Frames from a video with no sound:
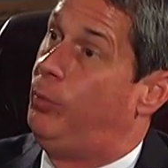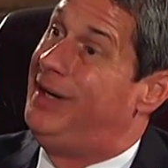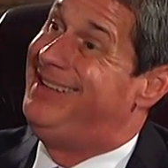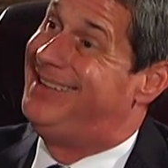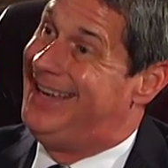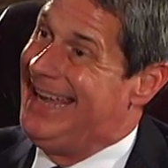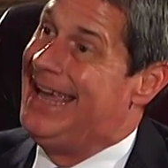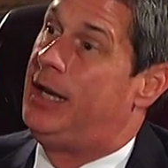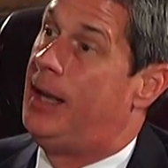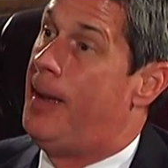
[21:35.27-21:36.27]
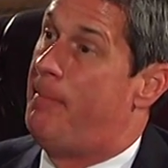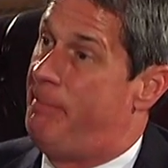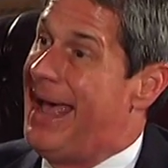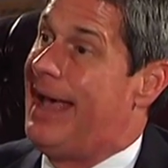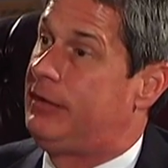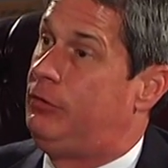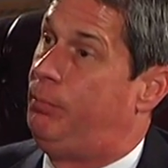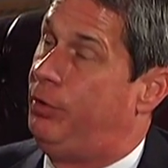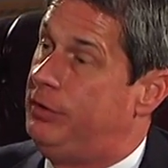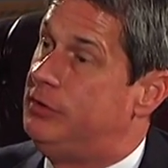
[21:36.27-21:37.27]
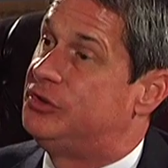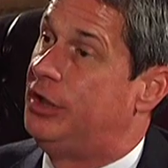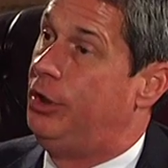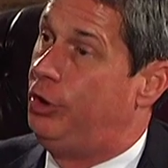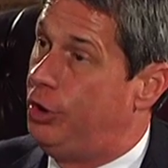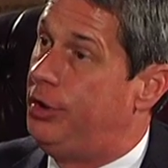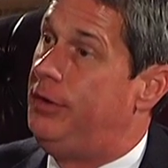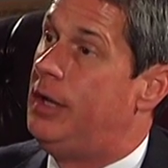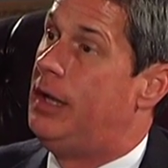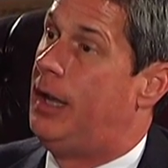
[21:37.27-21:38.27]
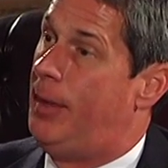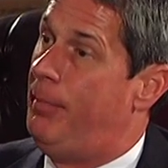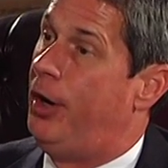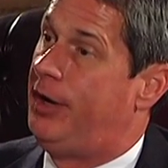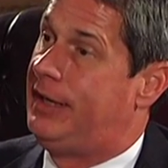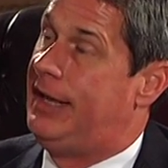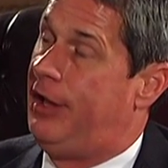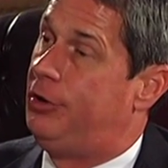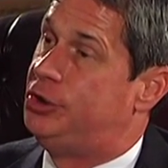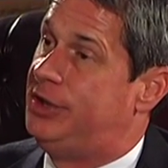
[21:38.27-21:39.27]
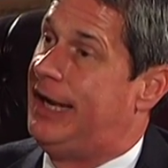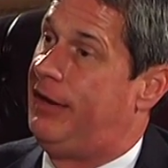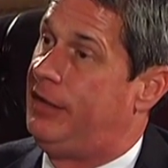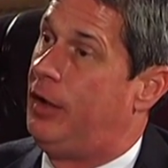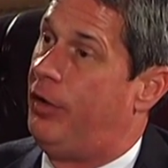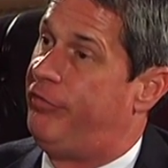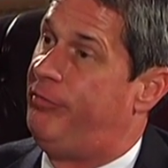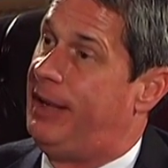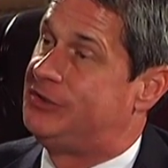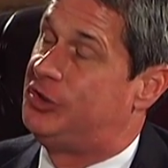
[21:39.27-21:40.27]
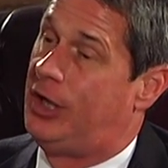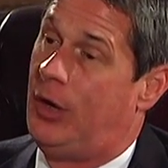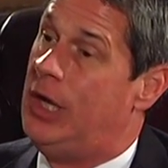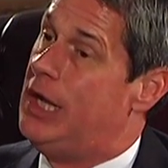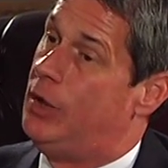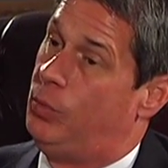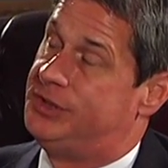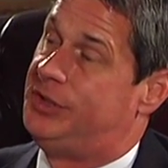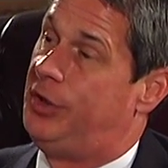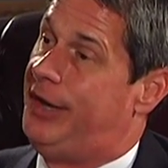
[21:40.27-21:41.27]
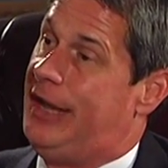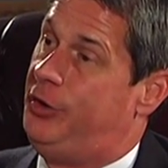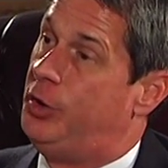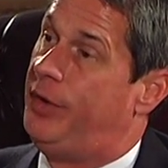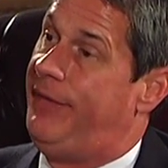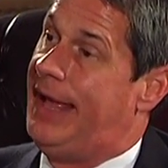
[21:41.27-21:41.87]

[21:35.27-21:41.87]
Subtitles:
We need to get back to producing good American energy out of the Gulf of Mexico. We're still not doing